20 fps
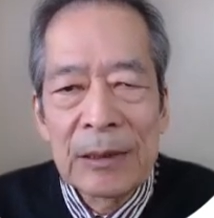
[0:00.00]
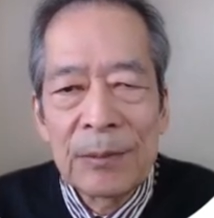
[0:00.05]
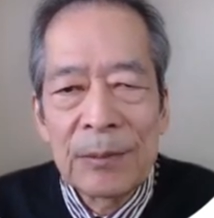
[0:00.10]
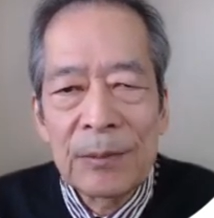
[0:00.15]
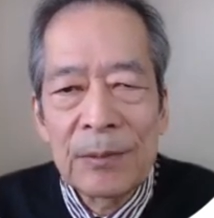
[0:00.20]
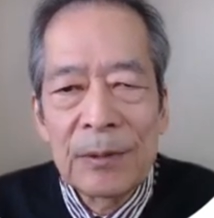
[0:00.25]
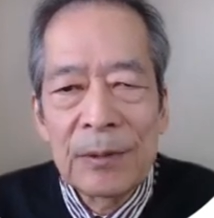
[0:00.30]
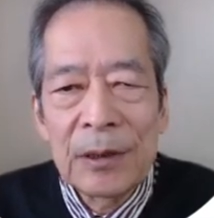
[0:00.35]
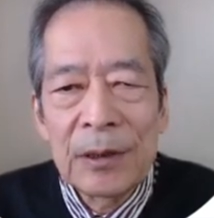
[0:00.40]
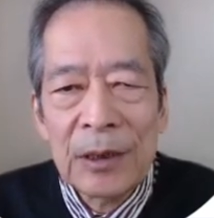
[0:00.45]

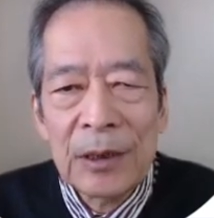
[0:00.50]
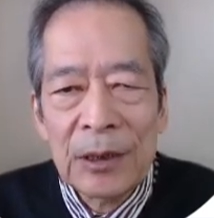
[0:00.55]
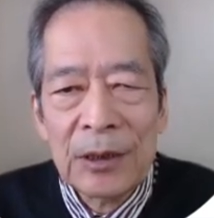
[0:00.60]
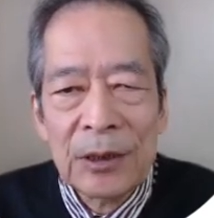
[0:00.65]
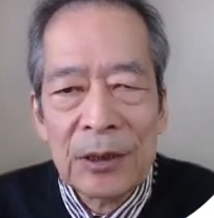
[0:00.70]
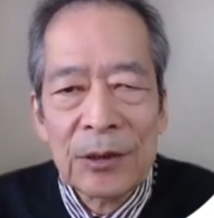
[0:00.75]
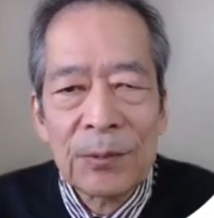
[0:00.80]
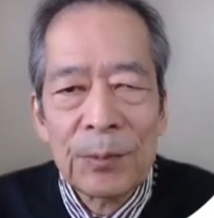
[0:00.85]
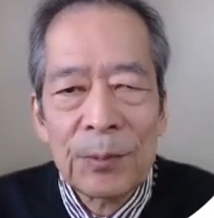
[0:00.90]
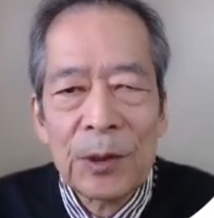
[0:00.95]
in this
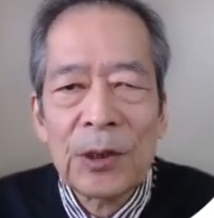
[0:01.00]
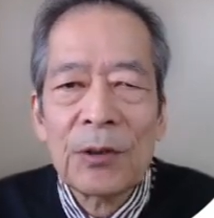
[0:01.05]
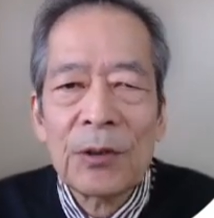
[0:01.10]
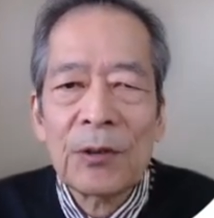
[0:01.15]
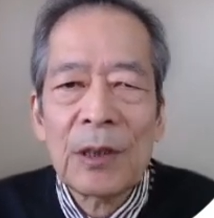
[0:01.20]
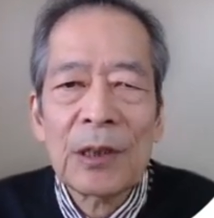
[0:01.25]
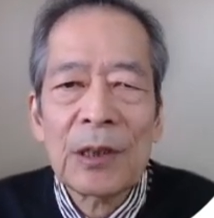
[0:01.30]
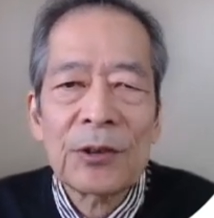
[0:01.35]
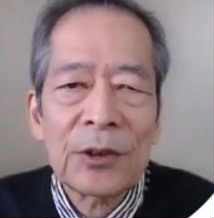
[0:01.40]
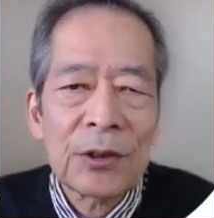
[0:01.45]
video
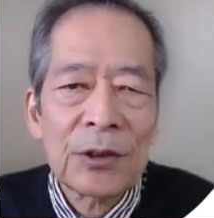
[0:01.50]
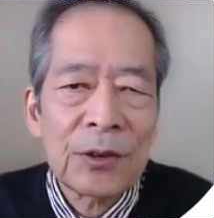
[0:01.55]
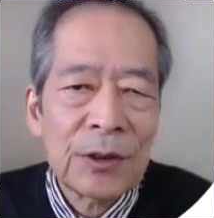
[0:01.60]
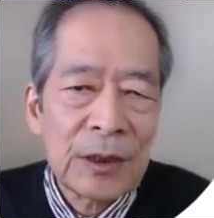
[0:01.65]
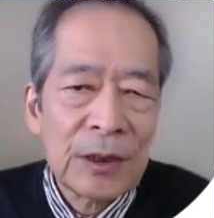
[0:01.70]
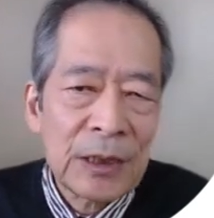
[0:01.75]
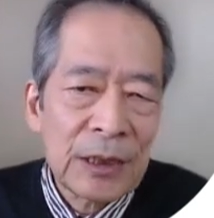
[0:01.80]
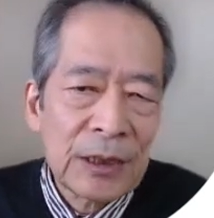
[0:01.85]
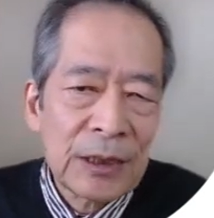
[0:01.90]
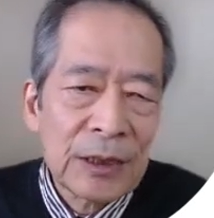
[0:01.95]
lecture
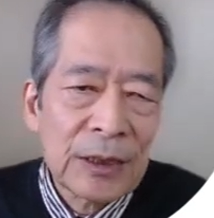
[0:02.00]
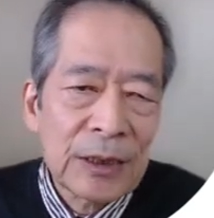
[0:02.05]
series.